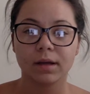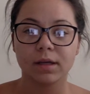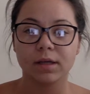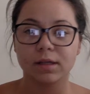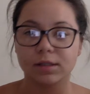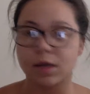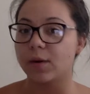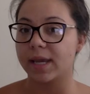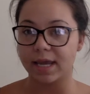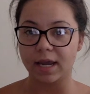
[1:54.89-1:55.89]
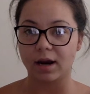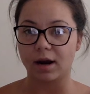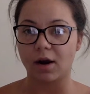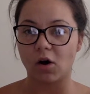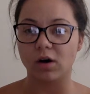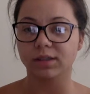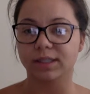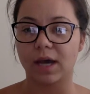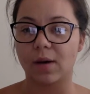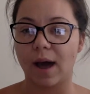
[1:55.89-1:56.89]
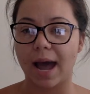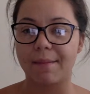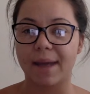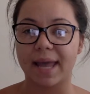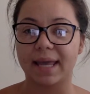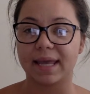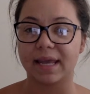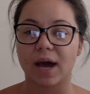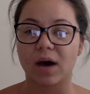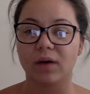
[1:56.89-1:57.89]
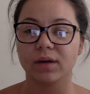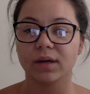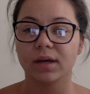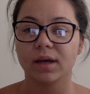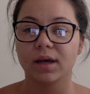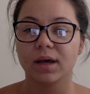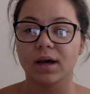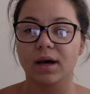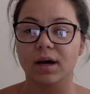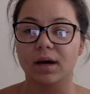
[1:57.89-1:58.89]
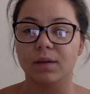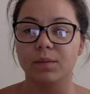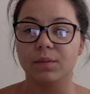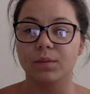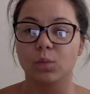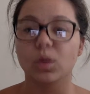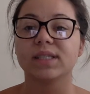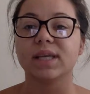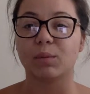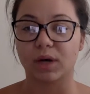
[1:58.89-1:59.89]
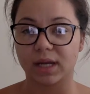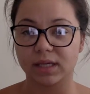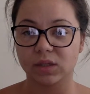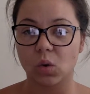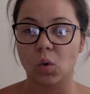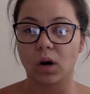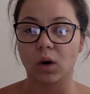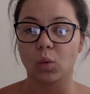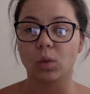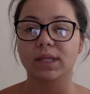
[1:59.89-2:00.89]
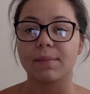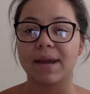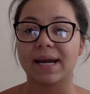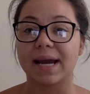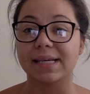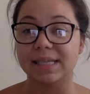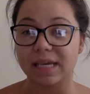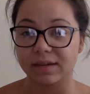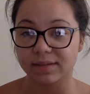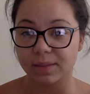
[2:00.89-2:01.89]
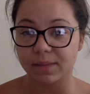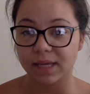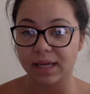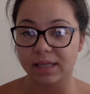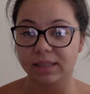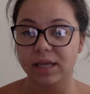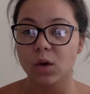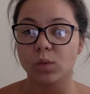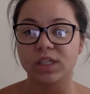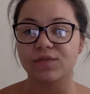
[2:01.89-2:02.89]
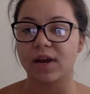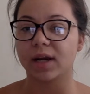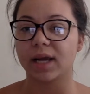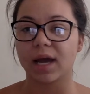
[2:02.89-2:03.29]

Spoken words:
So here also, I may hear out what a summary is or what the main idea of something is, which is a